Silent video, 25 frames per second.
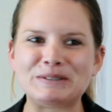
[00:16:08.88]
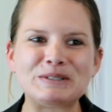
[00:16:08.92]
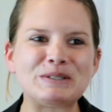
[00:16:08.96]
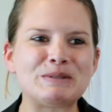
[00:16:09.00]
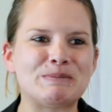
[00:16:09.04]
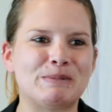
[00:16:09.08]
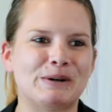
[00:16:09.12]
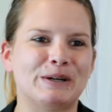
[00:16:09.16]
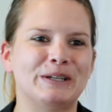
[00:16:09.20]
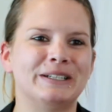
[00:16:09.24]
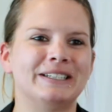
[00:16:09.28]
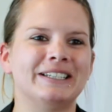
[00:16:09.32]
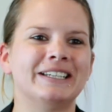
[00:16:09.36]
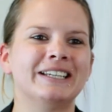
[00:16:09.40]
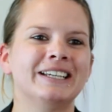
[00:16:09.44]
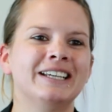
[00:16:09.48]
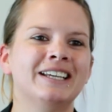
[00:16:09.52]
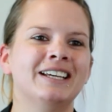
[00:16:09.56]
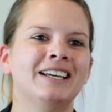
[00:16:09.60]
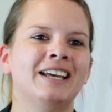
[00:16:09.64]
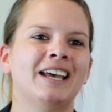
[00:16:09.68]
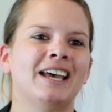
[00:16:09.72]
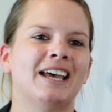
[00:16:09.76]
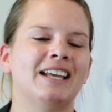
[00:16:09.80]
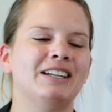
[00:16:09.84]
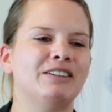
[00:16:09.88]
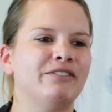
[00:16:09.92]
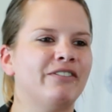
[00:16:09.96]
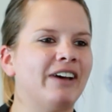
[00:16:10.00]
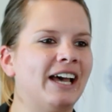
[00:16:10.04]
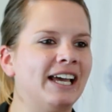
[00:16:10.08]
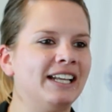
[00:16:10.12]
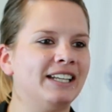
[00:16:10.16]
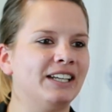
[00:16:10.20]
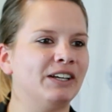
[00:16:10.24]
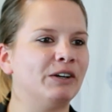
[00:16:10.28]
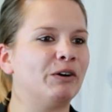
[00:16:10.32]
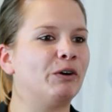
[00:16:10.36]
party and
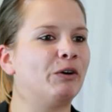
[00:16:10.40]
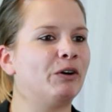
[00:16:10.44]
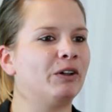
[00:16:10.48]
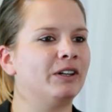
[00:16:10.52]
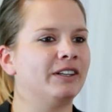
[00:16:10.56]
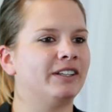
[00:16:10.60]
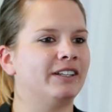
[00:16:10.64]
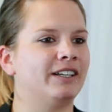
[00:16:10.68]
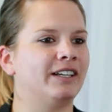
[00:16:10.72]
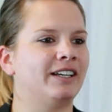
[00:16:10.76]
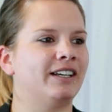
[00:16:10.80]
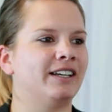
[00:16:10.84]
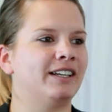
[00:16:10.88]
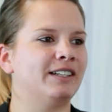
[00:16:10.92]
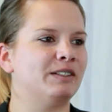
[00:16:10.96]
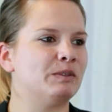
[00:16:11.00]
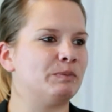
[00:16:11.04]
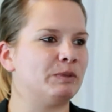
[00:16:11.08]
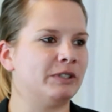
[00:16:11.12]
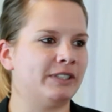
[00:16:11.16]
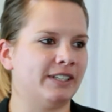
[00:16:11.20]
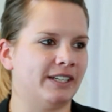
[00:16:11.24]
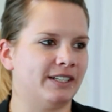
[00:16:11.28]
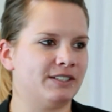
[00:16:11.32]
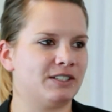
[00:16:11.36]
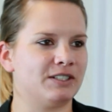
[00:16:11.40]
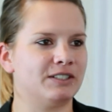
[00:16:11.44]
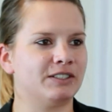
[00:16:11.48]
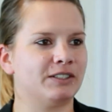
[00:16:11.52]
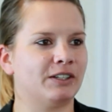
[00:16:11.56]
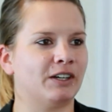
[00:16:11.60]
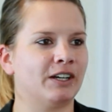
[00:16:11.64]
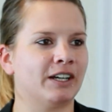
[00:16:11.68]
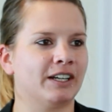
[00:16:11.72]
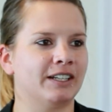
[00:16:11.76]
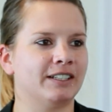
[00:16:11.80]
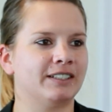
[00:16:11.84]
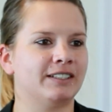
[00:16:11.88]
inviting all the potential
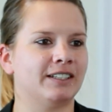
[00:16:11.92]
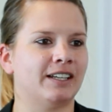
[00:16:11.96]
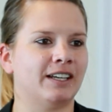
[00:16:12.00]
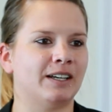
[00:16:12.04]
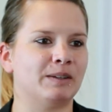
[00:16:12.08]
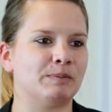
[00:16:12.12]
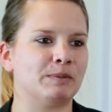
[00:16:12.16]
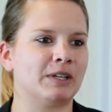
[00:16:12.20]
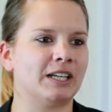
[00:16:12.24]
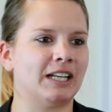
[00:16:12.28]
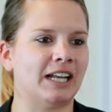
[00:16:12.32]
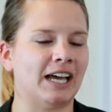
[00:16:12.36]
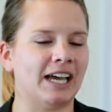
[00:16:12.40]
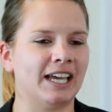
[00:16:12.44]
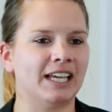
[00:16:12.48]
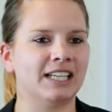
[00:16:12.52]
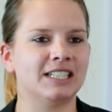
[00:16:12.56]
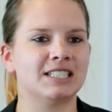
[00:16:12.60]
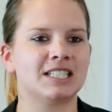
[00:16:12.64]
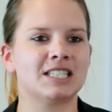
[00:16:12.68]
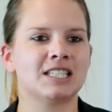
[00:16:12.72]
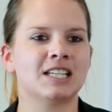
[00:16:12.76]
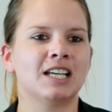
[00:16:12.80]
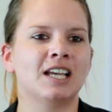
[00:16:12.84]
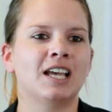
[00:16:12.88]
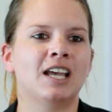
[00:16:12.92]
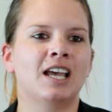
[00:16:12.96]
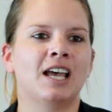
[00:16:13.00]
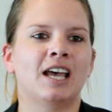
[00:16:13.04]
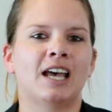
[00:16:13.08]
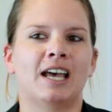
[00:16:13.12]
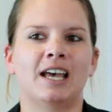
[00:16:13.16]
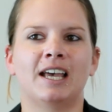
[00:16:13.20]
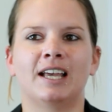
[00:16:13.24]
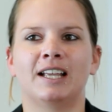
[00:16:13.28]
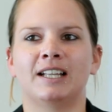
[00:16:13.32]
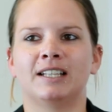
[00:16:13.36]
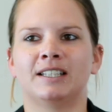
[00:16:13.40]
target clients.
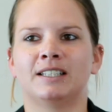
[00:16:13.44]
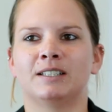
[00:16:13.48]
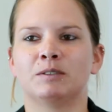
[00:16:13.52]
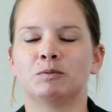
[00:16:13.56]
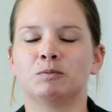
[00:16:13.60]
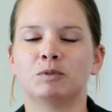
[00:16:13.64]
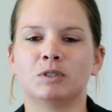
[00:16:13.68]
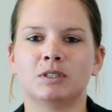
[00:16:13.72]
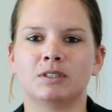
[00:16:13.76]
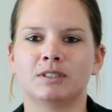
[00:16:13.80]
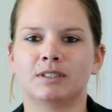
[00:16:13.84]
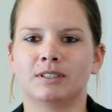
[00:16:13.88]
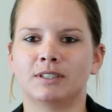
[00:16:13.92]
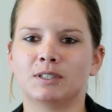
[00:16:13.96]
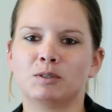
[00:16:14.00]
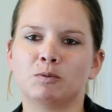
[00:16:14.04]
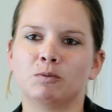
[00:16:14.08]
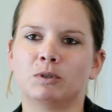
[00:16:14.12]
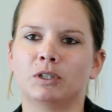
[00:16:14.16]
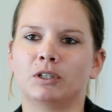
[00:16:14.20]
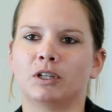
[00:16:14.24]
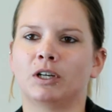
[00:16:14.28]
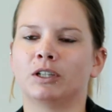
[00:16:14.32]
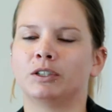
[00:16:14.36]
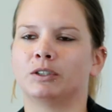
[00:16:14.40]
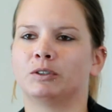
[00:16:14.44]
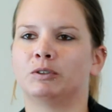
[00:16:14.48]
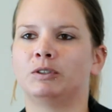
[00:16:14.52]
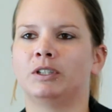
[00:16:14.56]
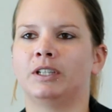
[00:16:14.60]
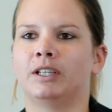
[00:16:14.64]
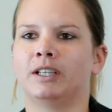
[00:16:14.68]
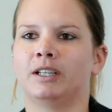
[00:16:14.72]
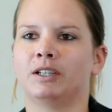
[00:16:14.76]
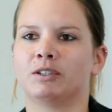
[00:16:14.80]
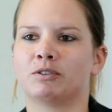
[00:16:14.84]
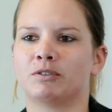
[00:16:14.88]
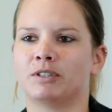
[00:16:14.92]
And this will not
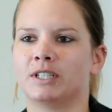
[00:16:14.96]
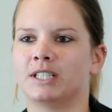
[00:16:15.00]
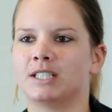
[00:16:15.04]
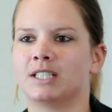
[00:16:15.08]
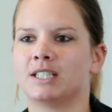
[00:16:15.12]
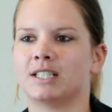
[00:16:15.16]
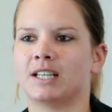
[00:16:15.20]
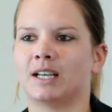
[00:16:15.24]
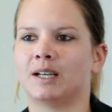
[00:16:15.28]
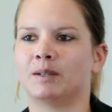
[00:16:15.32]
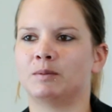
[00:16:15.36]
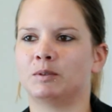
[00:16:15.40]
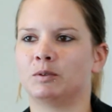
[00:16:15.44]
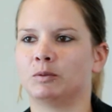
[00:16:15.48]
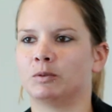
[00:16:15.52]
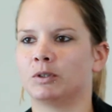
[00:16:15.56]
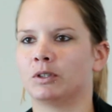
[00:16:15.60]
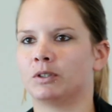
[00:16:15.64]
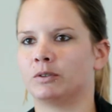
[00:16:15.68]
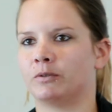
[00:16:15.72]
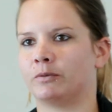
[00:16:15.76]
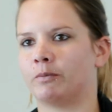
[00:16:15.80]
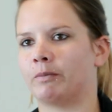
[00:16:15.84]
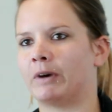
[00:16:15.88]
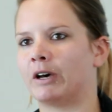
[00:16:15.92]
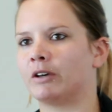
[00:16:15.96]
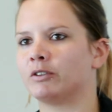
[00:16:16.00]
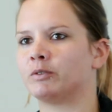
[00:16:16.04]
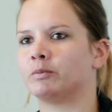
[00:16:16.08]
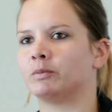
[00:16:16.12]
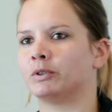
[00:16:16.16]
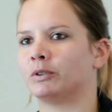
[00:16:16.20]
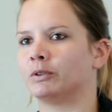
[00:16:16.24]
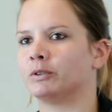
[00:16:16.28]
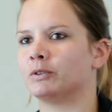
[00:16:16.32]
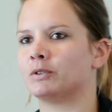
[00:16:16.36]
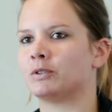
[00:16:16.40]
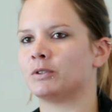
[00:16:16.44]
only increase the word of mouth,
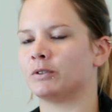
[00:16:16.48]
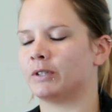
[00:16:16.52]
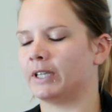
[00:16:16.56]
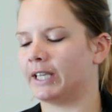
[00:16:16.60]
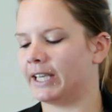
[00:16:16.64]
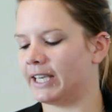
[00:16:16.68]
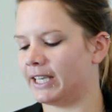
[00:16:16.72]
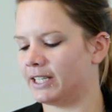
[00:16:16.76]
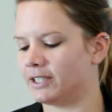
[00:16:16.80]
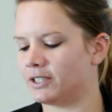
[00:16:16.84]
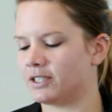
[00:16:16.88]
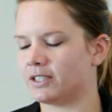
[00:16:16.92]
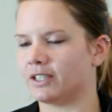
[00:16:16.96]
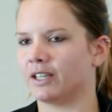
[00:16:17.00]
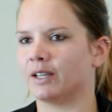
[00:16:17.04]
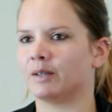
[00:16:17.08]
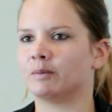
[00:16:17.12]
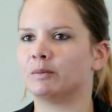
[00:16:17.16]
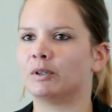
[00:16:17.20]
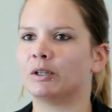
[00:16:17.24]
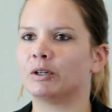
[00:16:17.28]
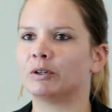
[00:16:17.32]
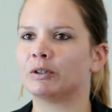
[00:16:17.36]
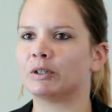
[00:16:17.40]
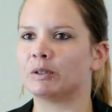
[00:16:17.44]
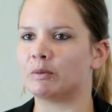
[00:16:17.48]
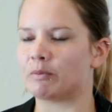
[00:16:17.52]
but also engage local